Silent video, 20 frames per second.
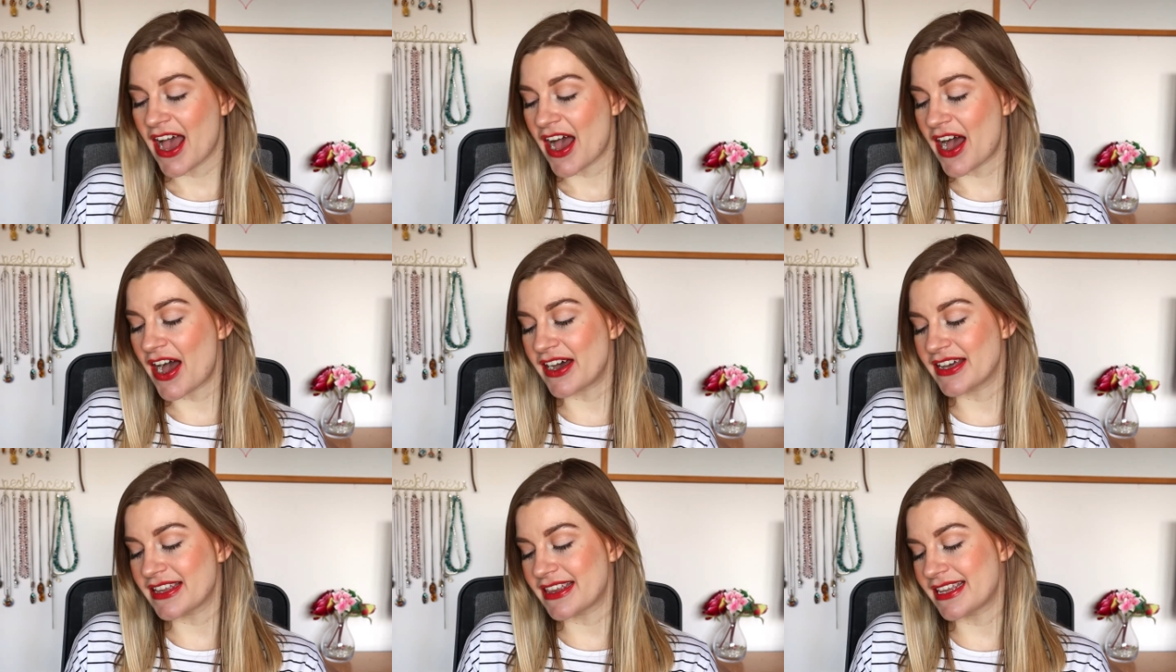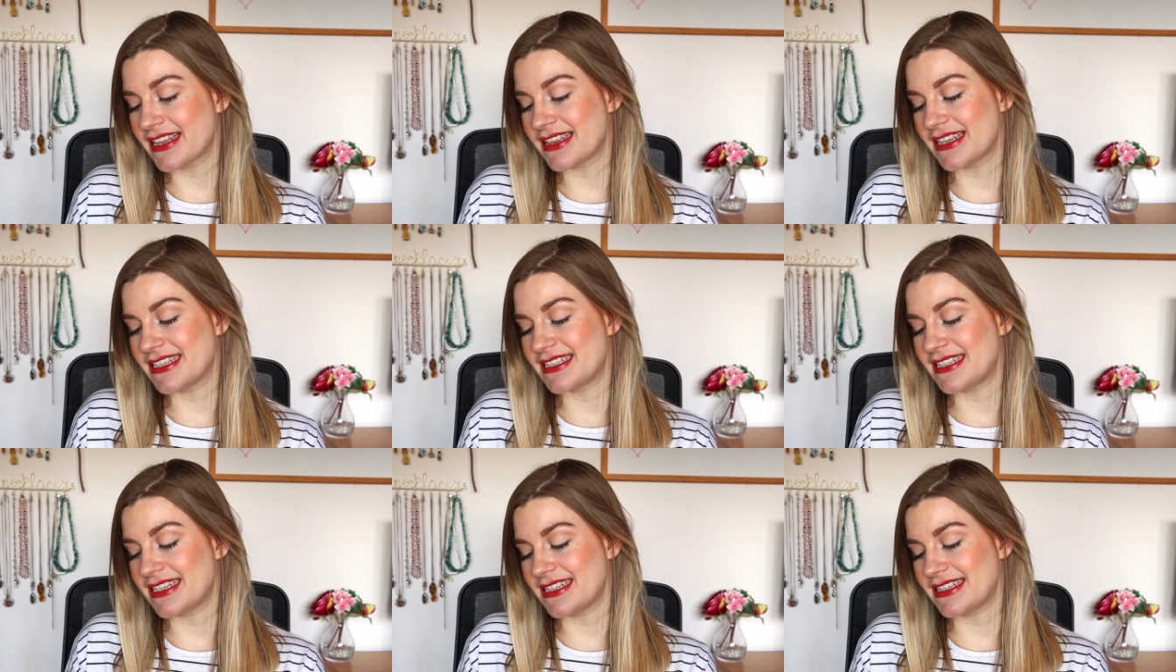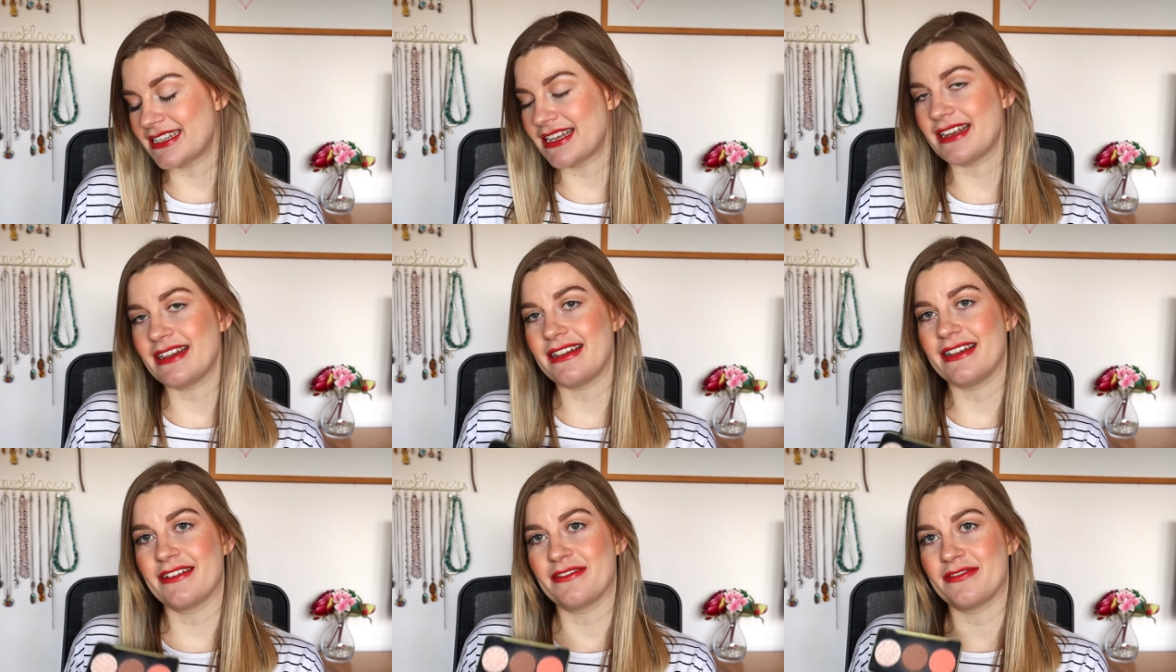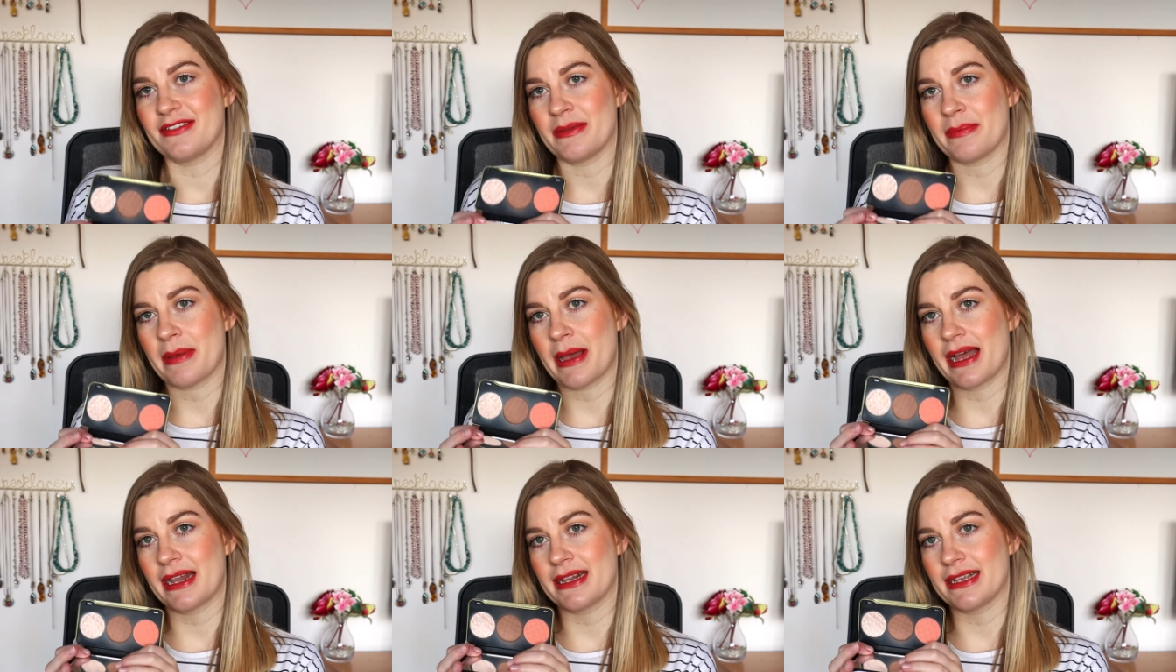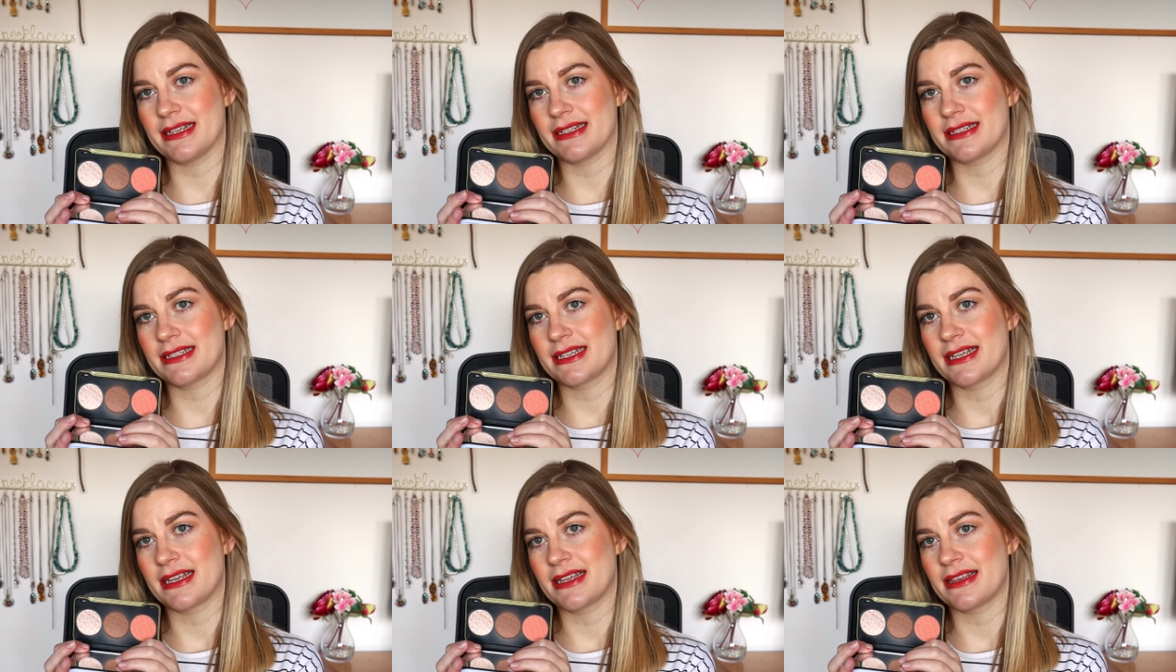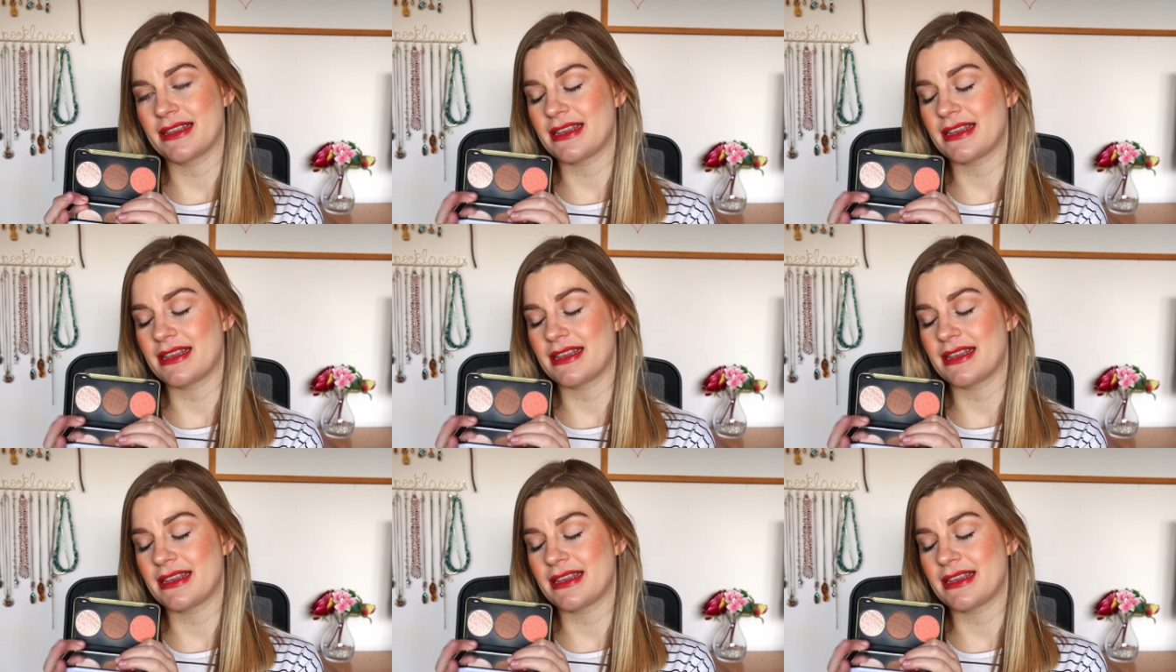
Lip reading: I think this is a lovely palette.